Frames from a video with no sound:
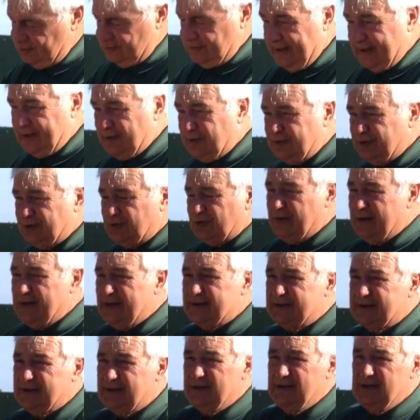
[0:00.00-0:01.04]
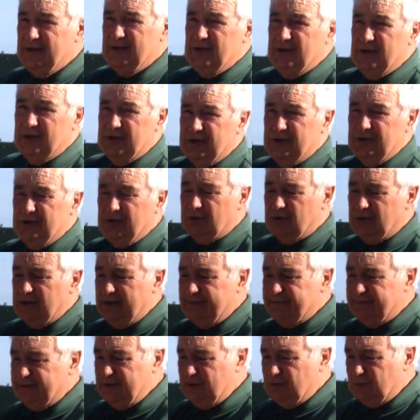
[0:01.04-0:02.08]
drag on the ground. You're not going to
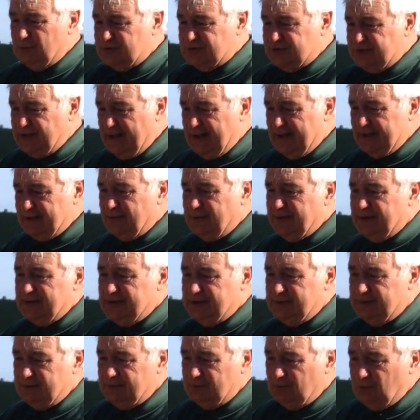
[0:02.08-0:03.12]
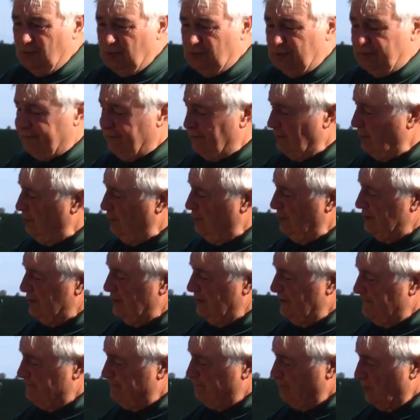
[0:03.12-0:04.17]
have the all stand on it, walk forward,
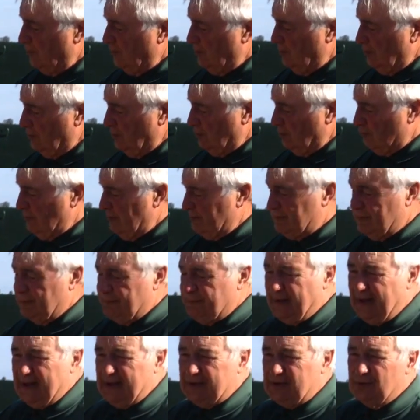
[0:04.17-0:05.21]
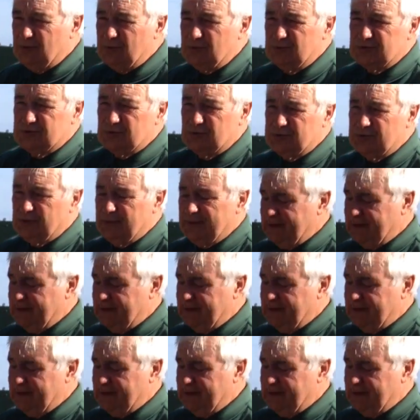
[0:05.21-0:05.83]
rip the buckles or do